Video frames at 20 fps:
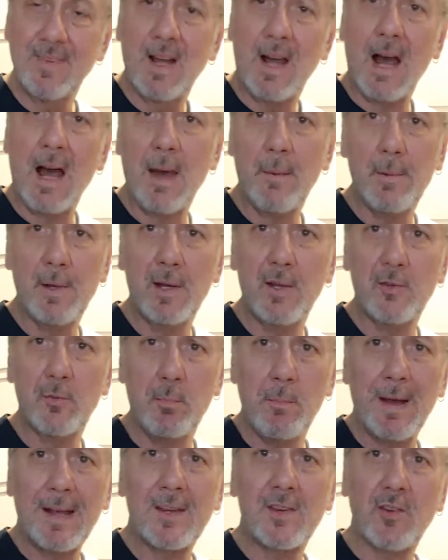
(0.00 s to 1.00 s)
Ibanez
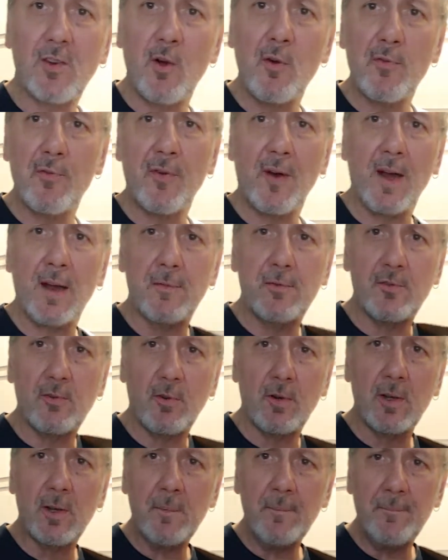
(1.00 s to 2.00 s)
Mezzo
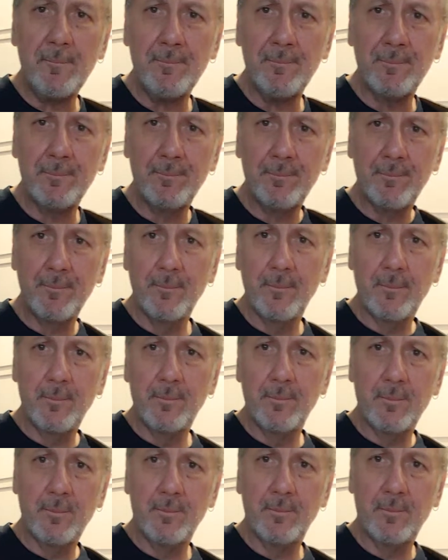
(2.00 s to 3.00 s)
5-string.
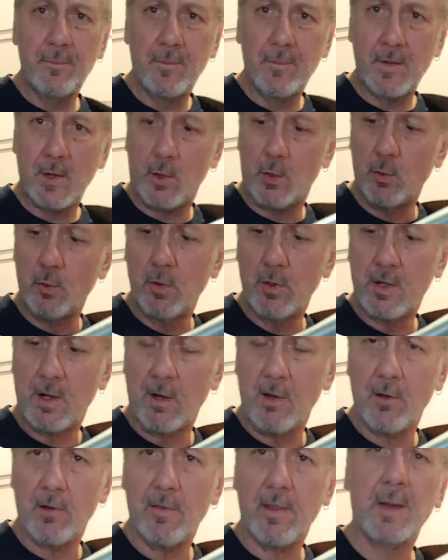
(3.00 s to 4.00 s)
Cool
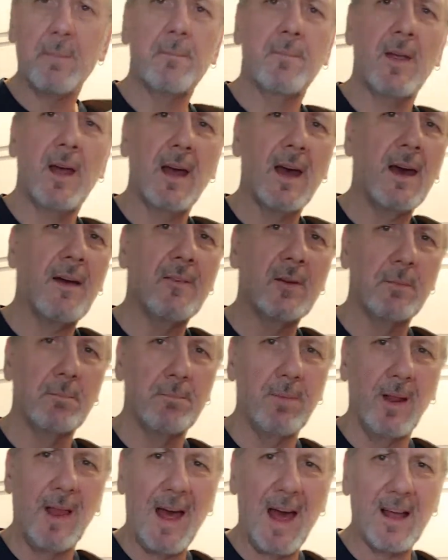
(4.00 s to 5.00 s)
color. They have it in
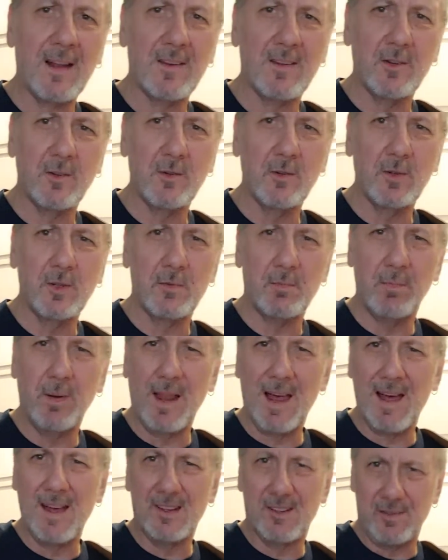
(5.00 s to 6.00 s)
black too. It's
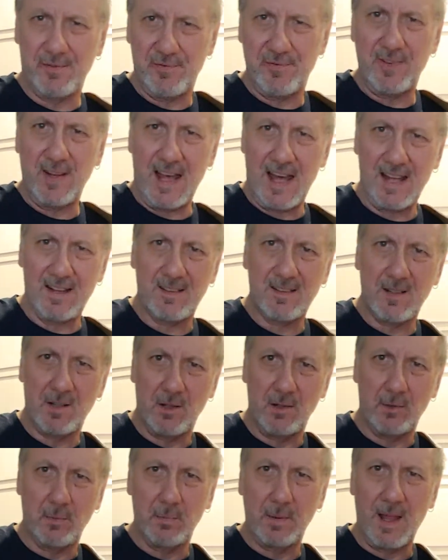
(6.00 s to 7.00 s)
black. It's a flat
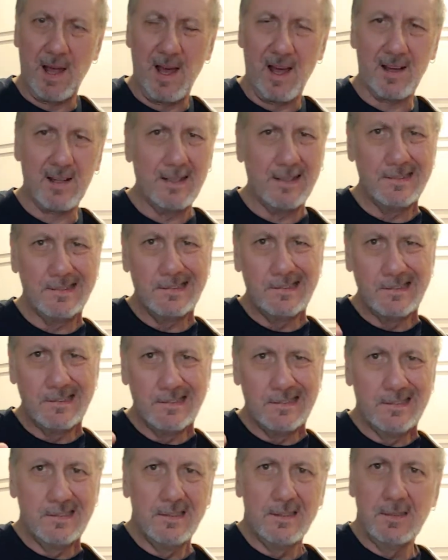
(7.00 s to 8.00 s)
color black.
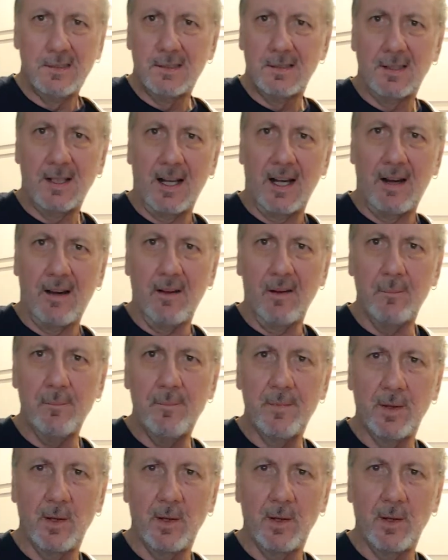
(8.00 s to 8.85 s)
I don't know.